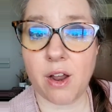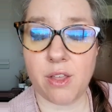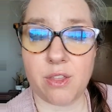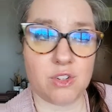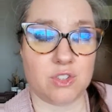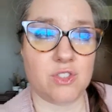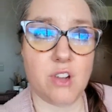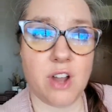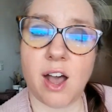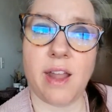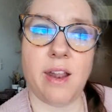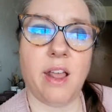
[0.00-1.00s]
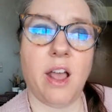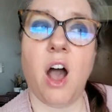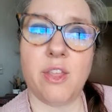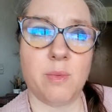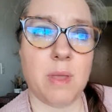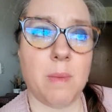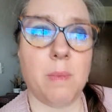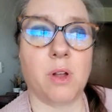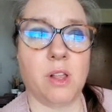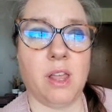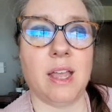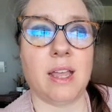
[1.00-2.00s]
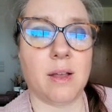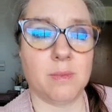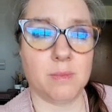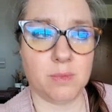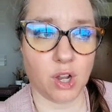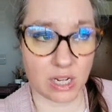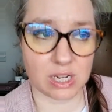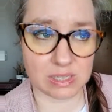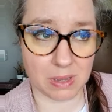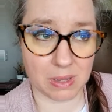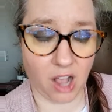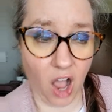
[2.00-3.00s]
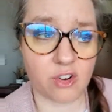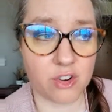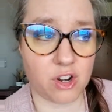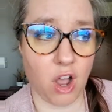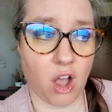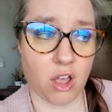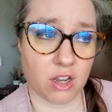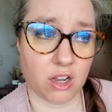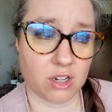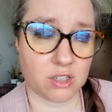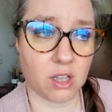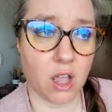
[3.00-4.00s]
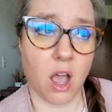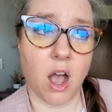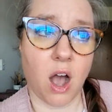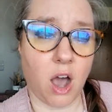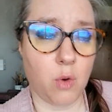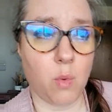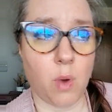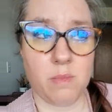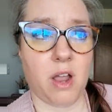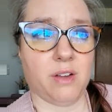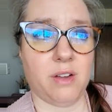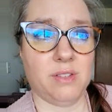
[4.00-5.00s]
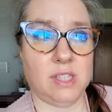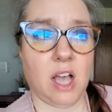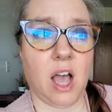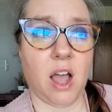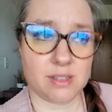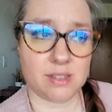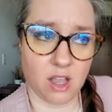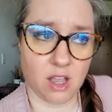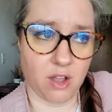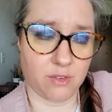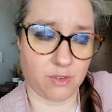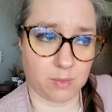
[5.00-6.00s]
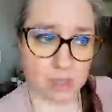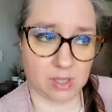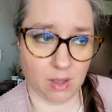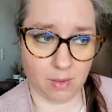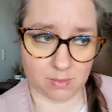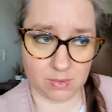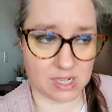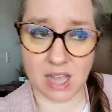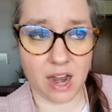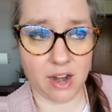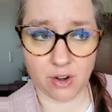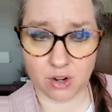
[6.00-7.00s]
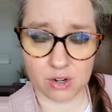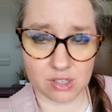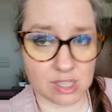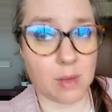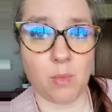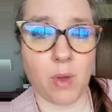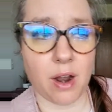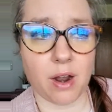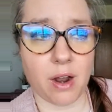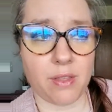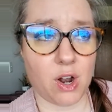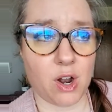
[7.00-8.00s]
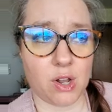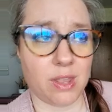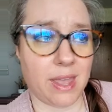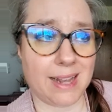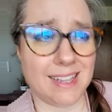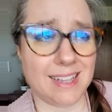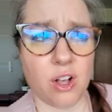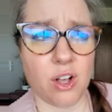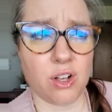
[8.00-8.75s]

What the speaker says: They're just not. Other people are like, they're going to spend $100 on one pair of socks from some designer somewhere that are like silk.